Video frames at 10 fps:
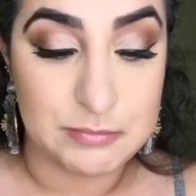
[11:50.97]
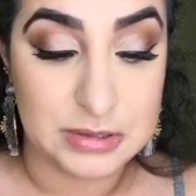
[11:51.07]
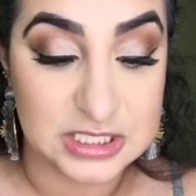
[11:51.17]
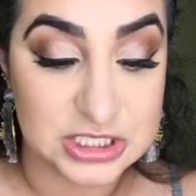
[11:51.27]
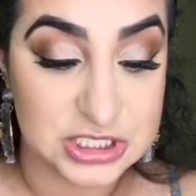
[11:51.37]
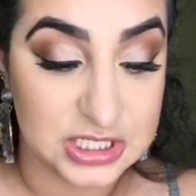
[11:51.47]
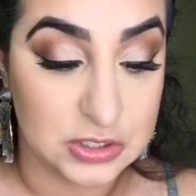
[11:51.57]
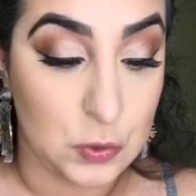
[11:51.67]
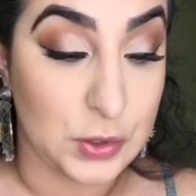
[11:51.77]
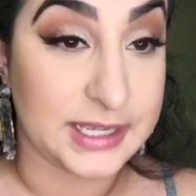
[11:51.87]
blush
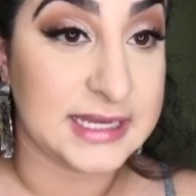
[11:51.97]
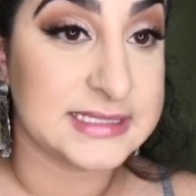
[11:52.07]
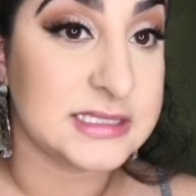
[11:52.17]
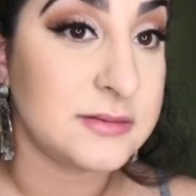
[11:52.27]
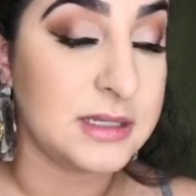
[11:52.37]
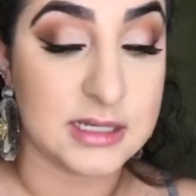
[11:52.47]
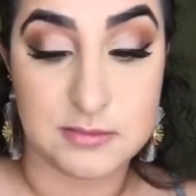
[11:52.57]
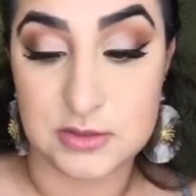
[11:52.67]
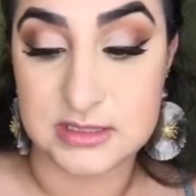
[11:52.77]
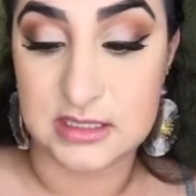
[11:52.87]
in Orgasm, and
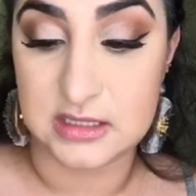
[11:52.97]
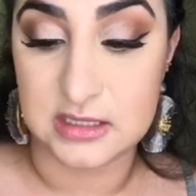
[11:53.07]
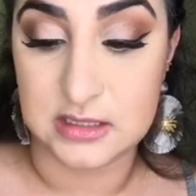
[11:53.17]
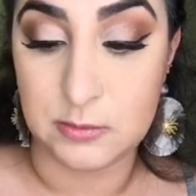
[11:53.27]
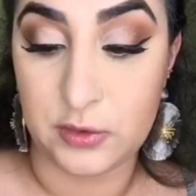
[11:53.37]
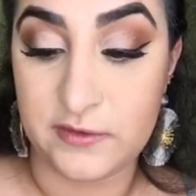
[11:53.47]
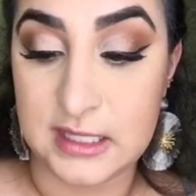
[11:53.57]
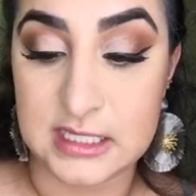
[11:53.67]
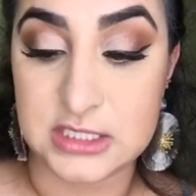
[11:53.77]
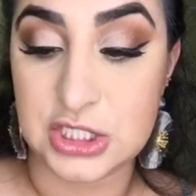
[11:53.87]
I'm using the Morphe
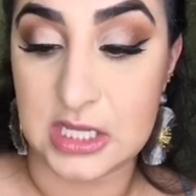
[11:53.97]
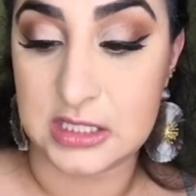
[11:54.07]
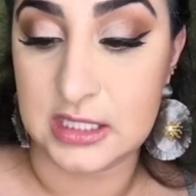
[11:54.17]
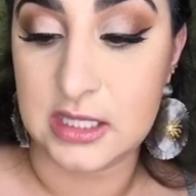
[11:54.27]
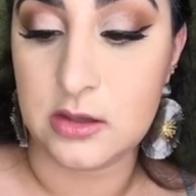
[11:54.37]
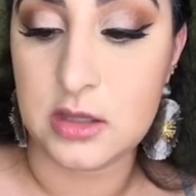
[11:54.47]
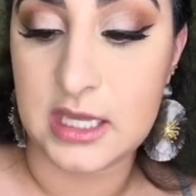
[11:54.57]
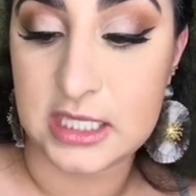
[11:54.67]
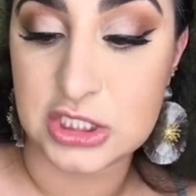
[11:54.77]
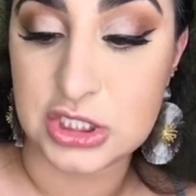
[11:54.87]
X Jaclyn Hill
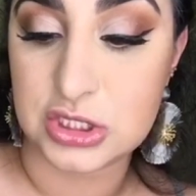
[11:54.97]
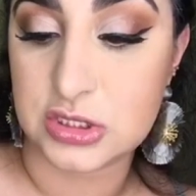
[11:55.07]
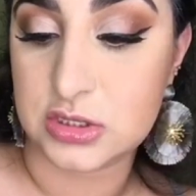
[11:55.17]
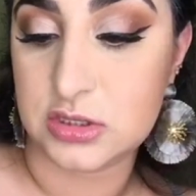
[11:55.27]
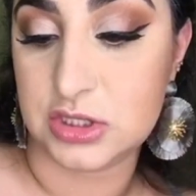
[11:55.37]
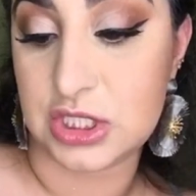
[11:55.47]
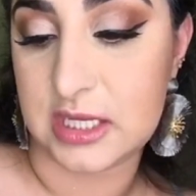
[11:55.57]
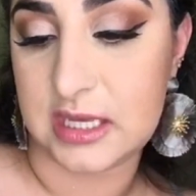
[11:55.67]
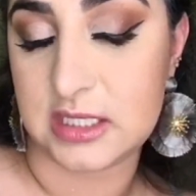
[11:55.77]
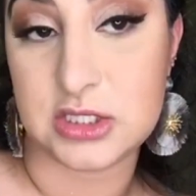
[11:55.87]

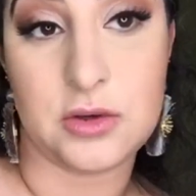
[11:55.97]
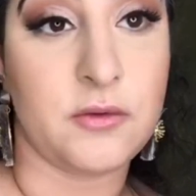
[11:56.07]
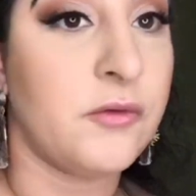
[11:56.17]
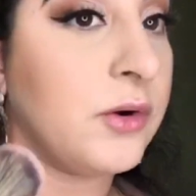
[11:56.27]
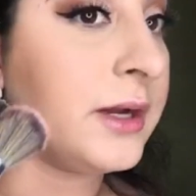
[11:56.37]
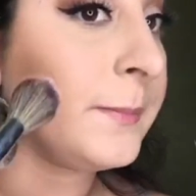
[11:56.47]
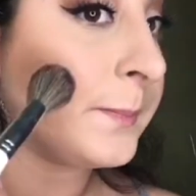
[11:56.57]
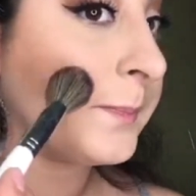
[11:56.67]
JH04.